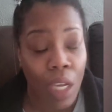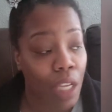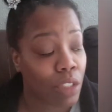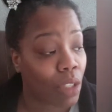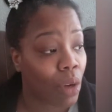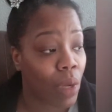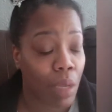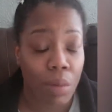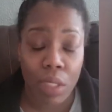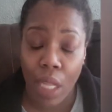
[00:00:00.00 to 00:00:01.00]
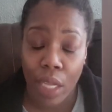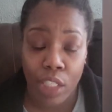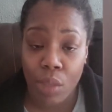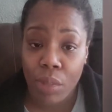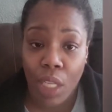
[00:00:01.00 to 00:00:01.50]
And so
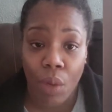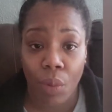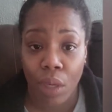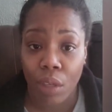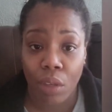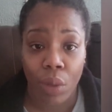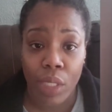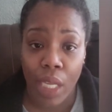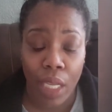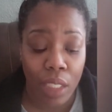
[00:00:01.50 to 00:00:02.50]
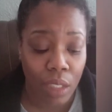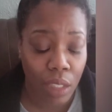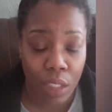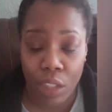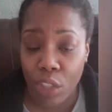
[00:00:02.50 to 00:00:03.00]
she was like, well, he's not innocent
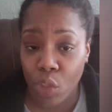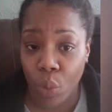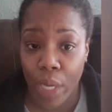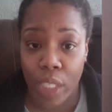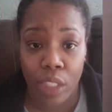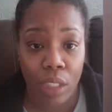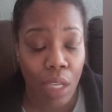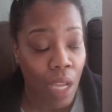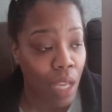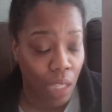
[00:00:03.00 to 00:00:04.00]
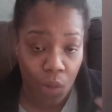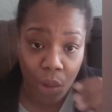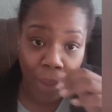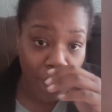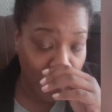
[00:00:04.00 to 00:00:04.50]
in the situation. There were
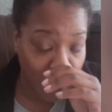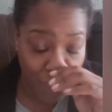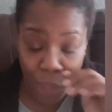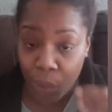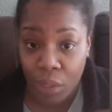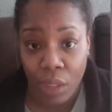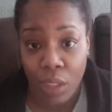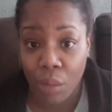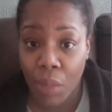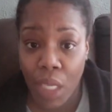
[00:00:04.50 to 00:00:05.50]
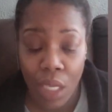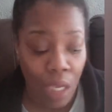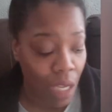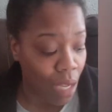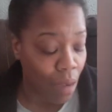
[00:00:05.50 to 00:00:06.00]
messages that were sent to
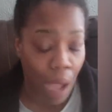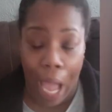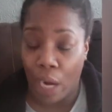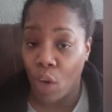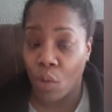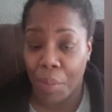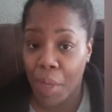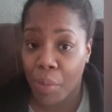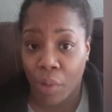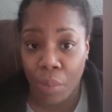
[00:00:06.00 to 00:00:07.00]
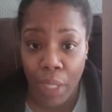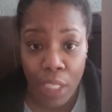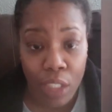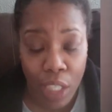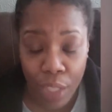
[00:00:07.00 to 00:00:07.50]
me. I don't remember them, but
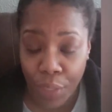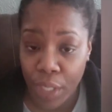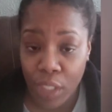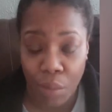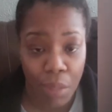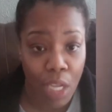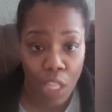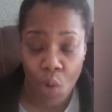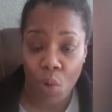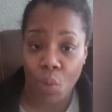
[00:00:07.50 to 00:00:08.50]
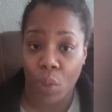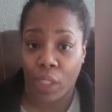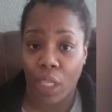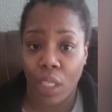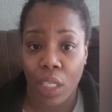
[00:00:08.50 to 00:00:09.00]
he said things to me and they weren't what
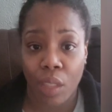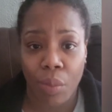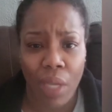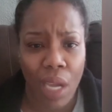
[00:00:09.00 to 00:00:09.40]
they needed to be.